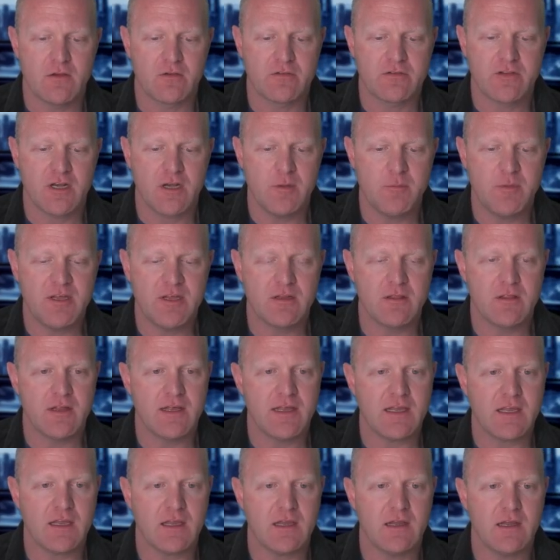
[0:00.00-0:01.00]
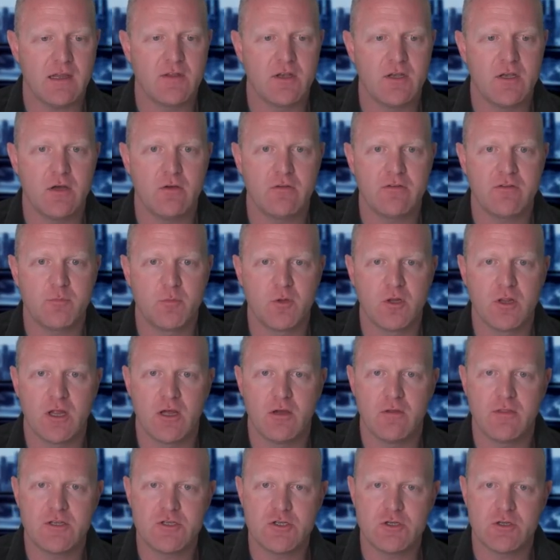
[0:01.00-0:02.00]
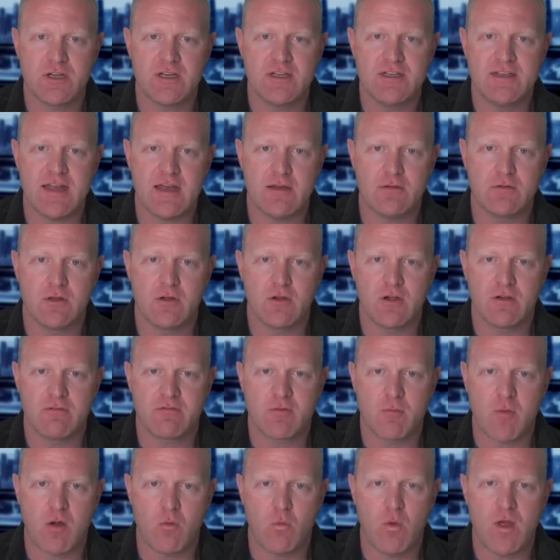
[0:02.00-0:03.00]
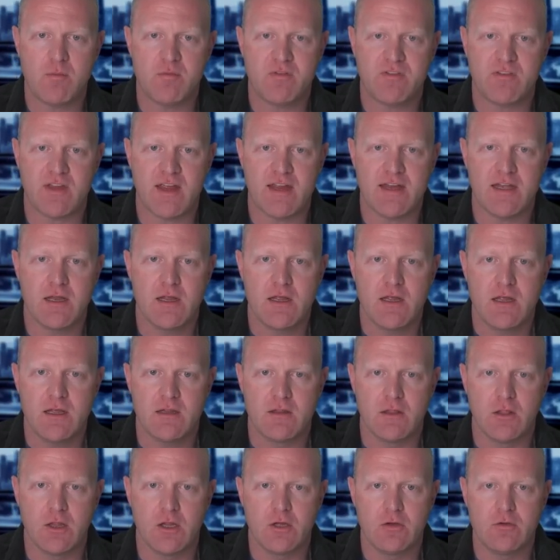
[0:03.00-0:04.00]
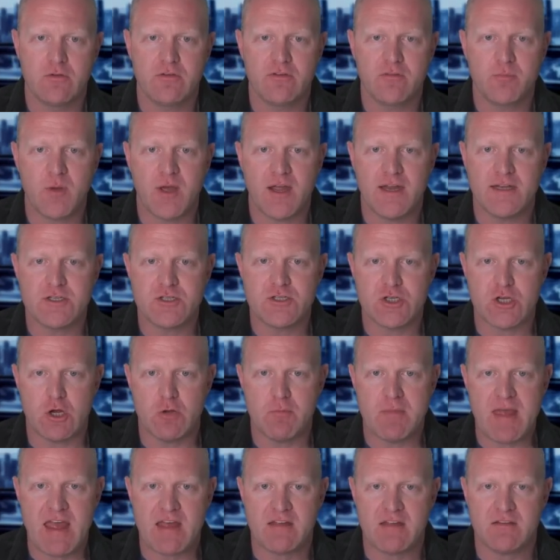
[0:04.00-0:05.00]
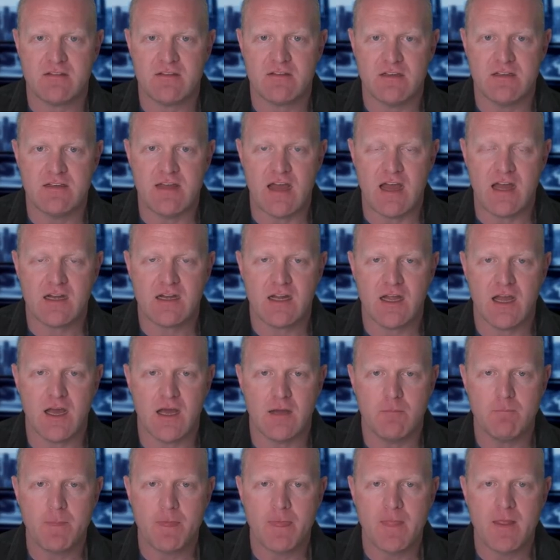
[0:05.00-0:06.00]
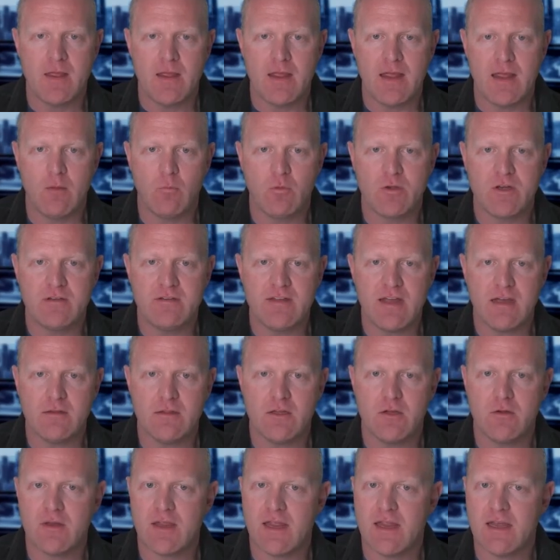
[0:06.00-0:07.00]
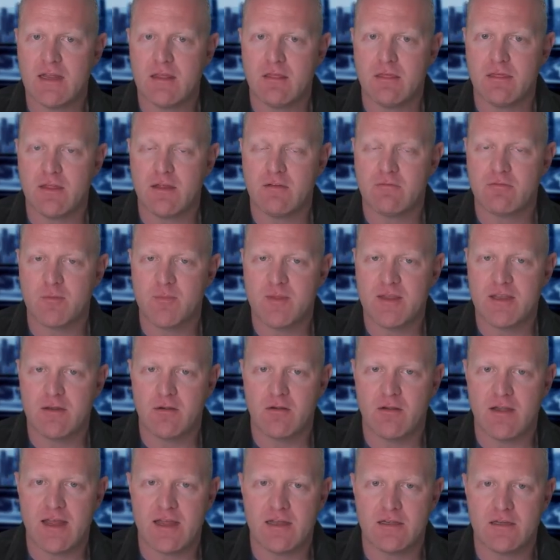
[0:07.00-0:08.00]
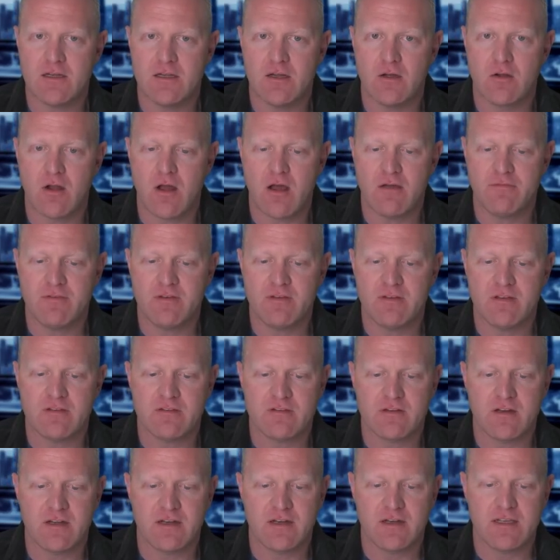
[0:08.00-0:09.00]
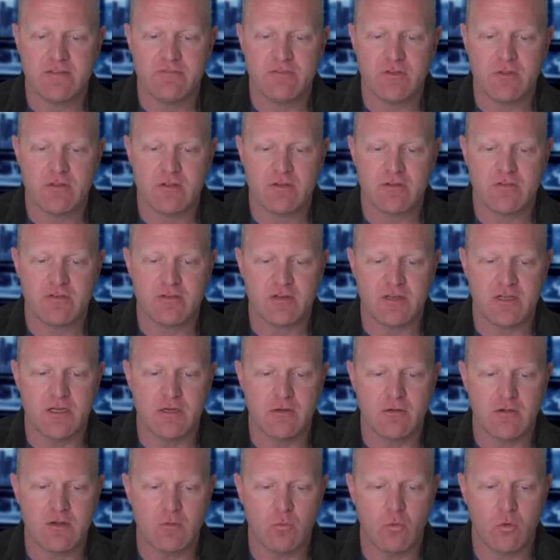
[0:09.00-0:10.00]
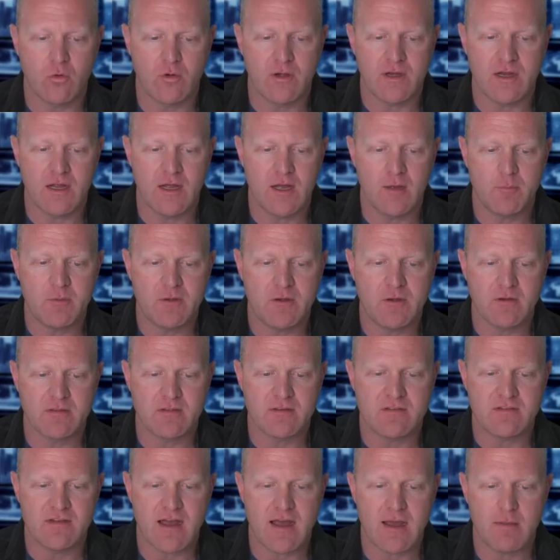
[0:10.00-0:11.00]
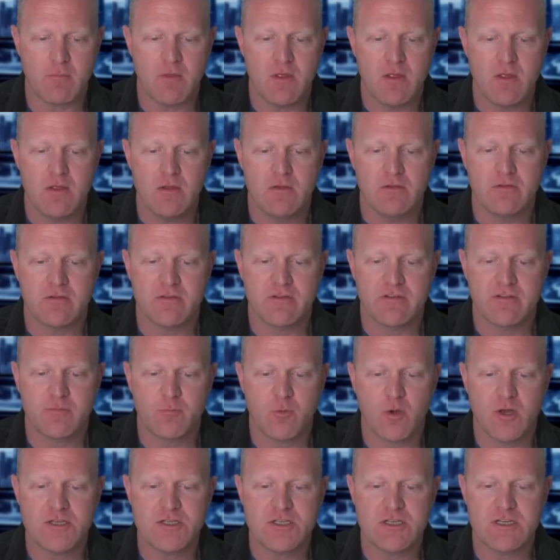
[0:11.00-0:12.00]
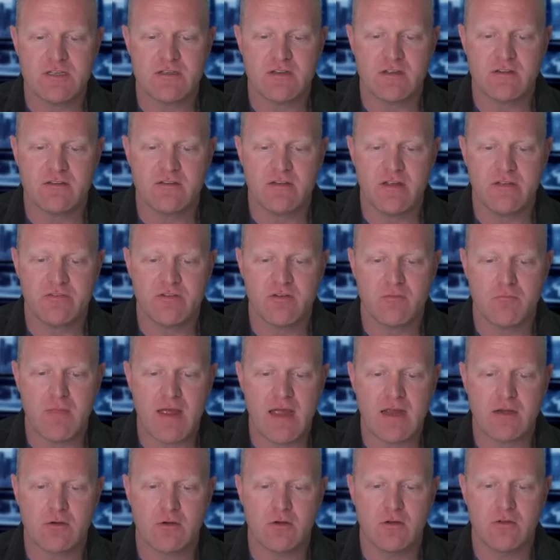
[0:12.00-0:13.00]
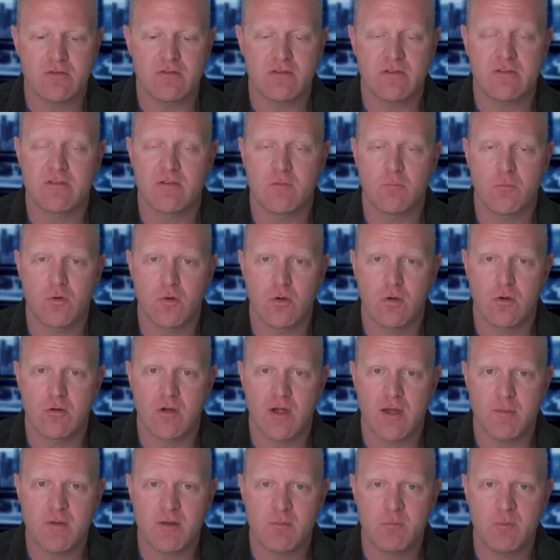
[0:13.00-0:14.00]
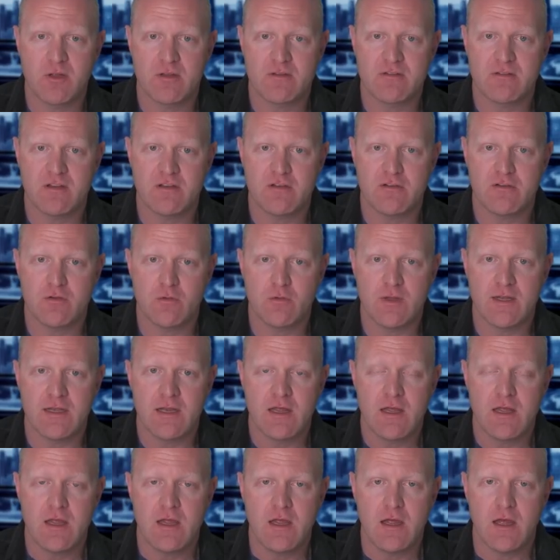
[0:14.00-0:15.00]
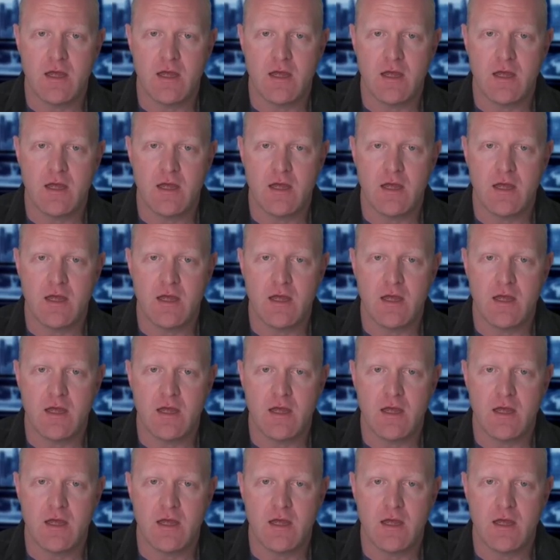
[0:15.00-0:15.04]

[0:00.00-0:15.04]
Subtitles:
there's going to be a link in the notes below that you can download it from our website, loansbyjoemassey.com. And when you download anything from the internet, it often is going to give you the security warning up here at the top. So the spreadsheet does have some macros and some programming built into it.